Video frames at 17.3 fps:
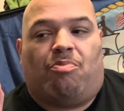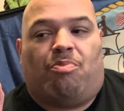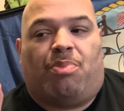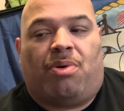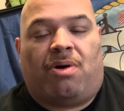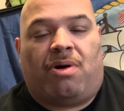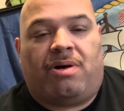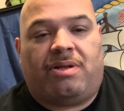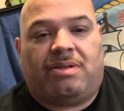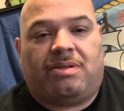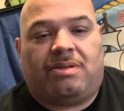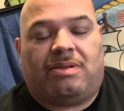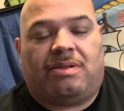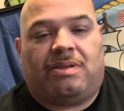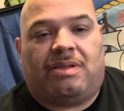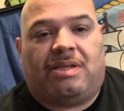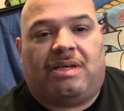bought
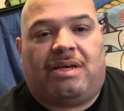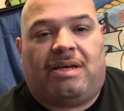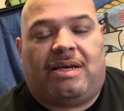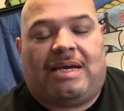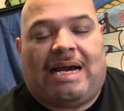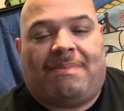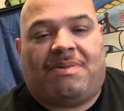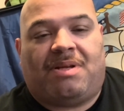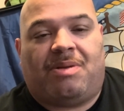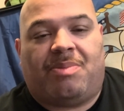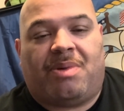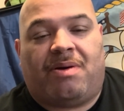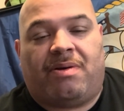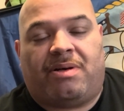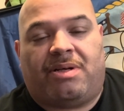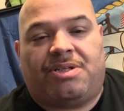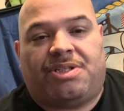the Captain
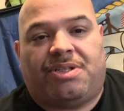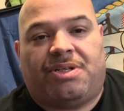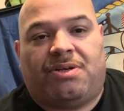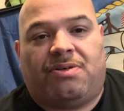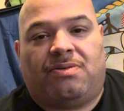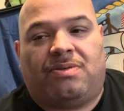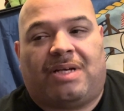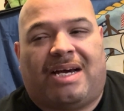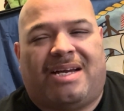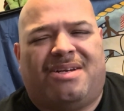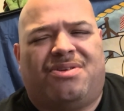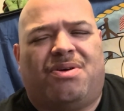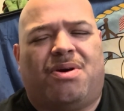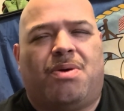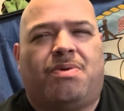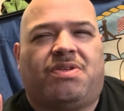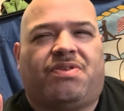America shield. I didn't
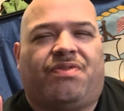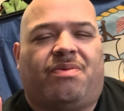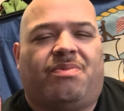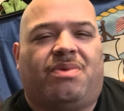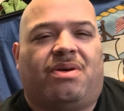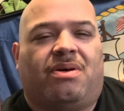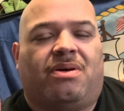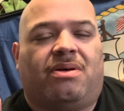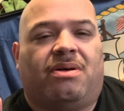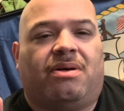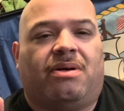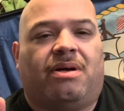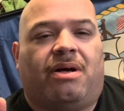know it was from the